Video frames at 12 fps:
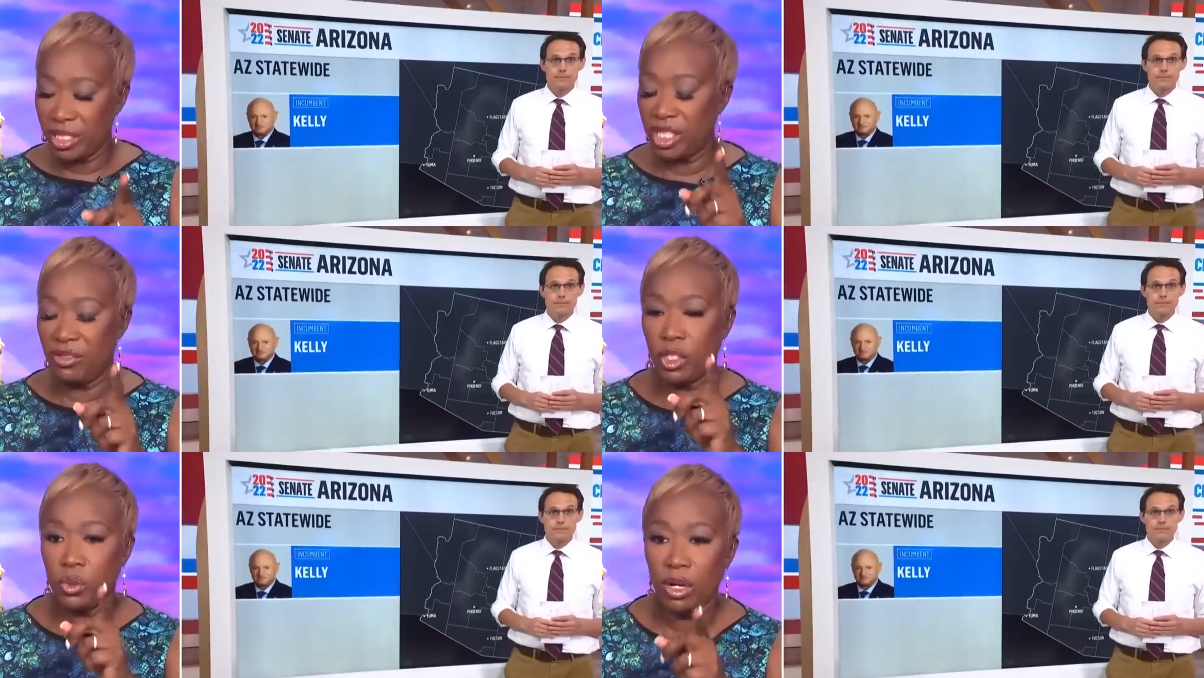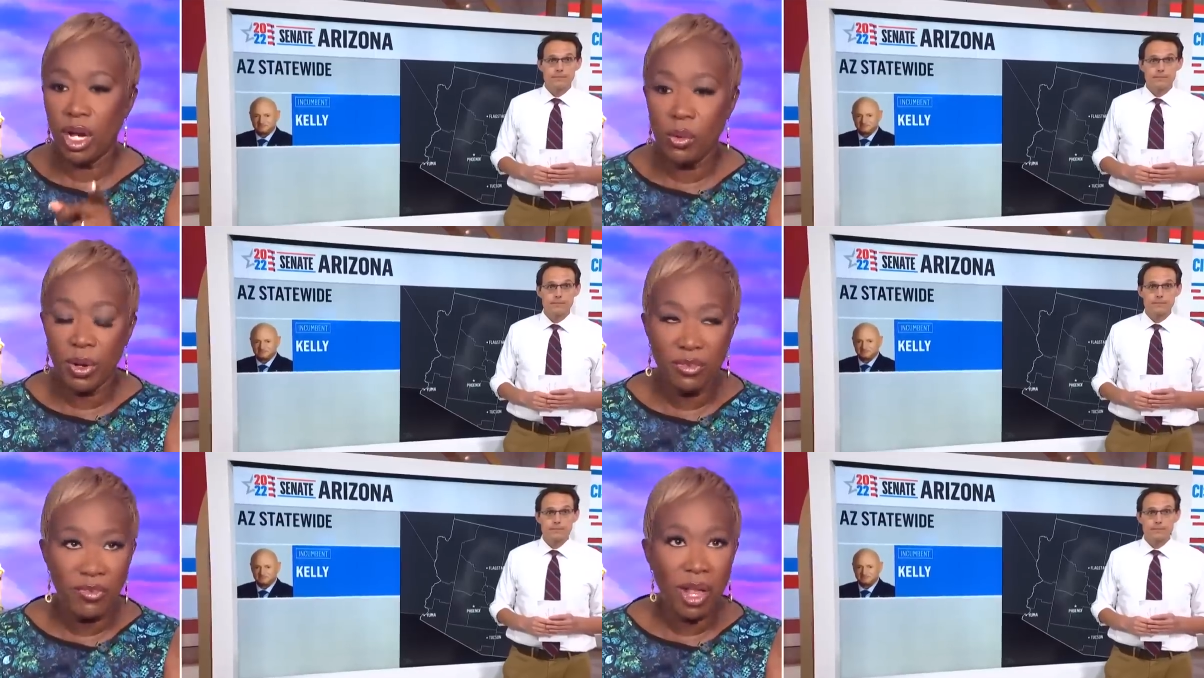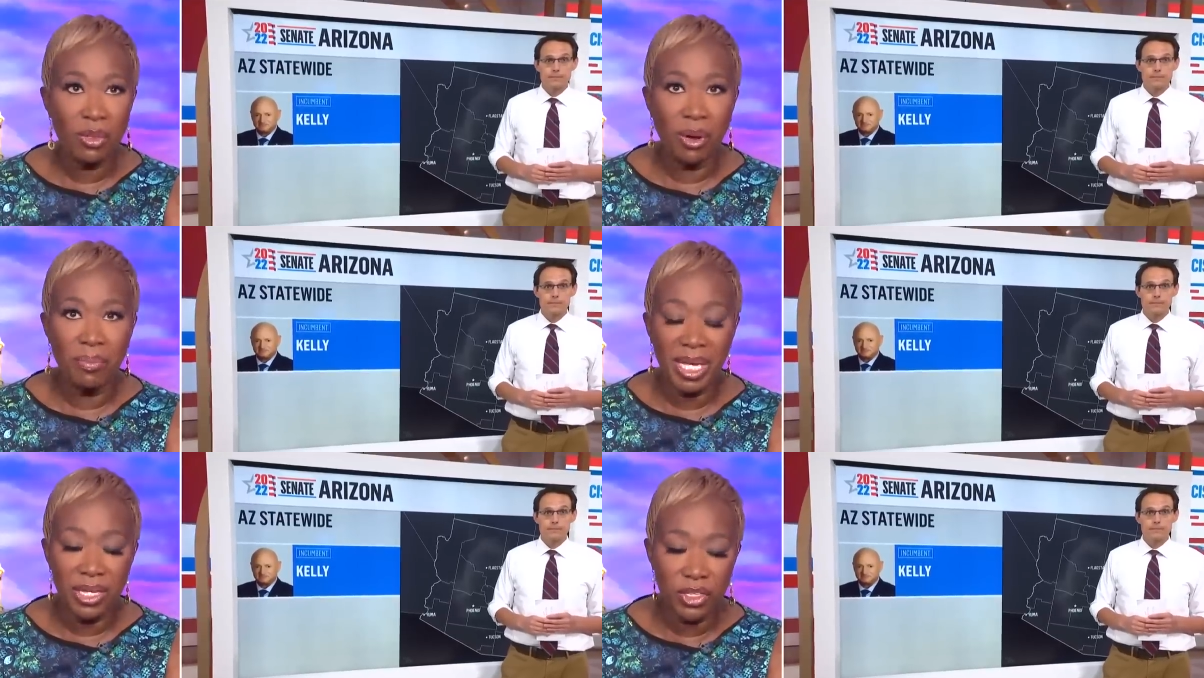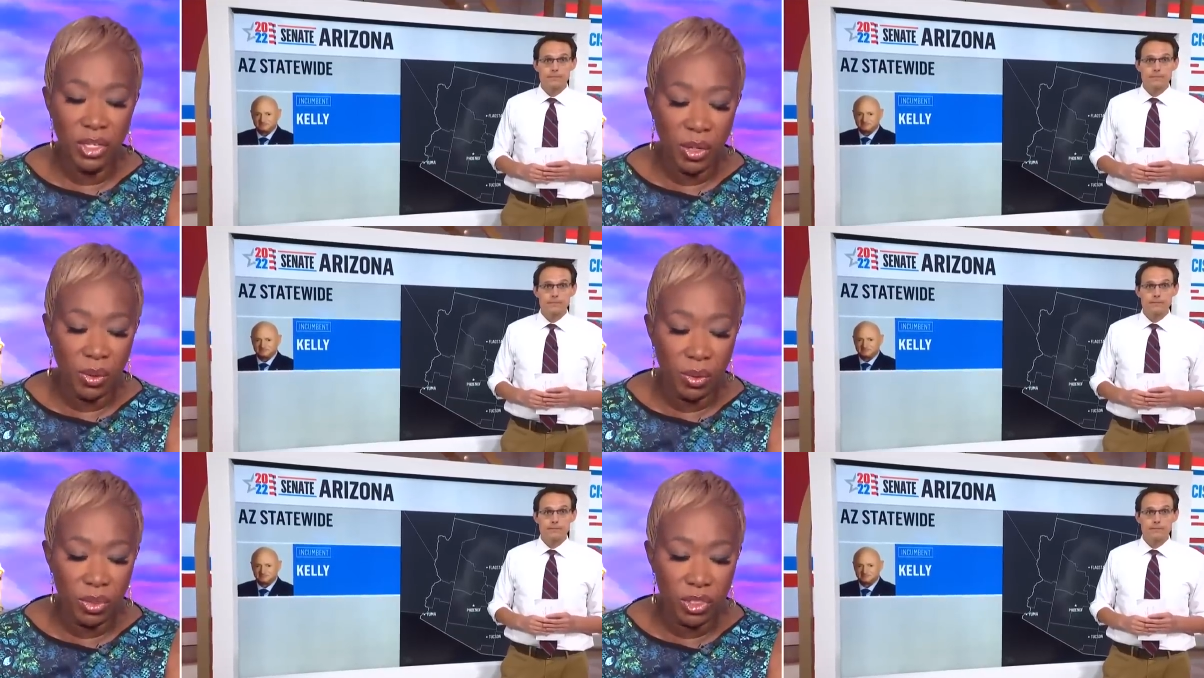Speaker 1: Steve, just a quick follow up because, you
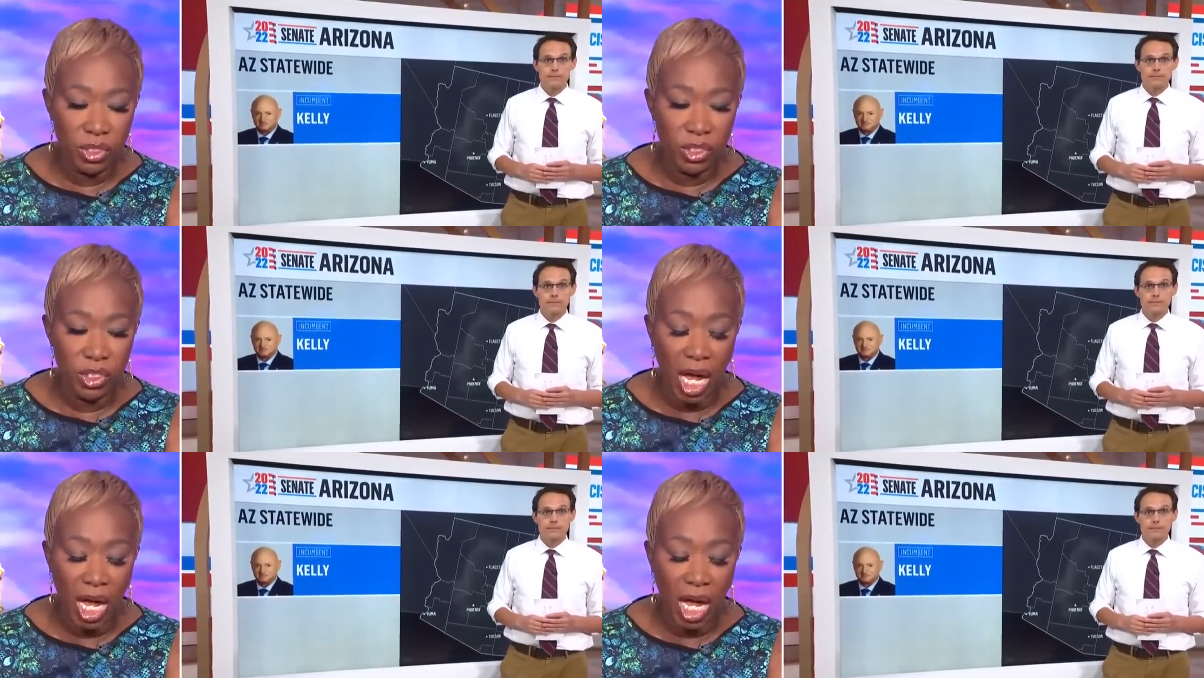know,